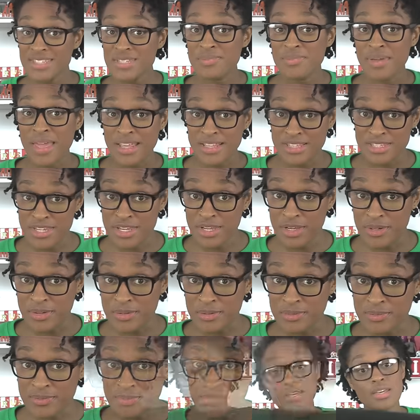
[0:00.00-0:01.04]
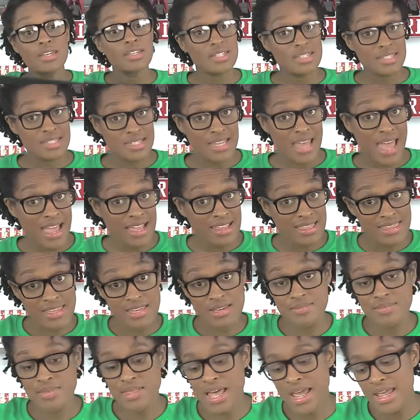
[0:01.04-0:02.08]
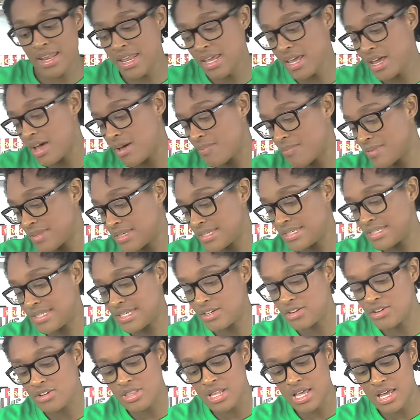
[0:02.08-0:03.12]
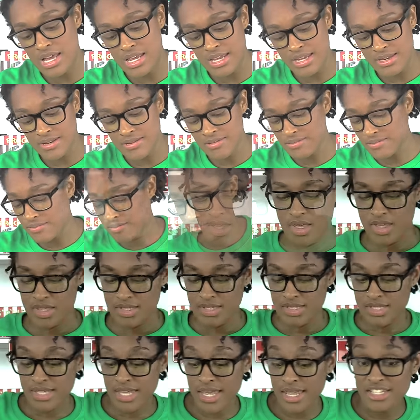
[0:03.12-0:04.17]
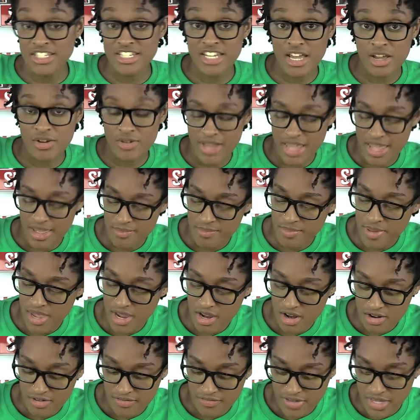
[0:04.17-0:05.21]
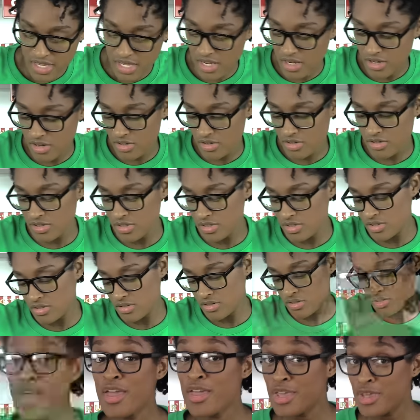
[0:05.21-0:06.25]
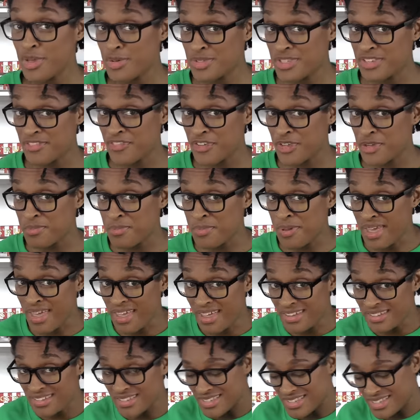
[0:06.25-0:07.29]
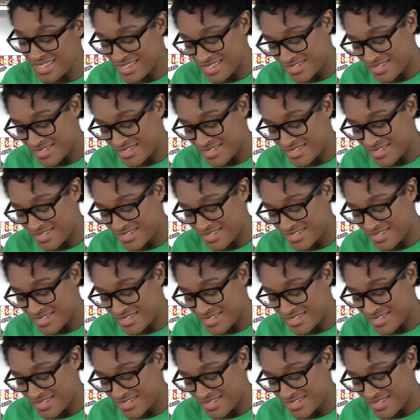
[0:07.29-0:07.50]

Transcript: to make two, stack them lining up the center line, sketch out a pair of ears, use a few pins,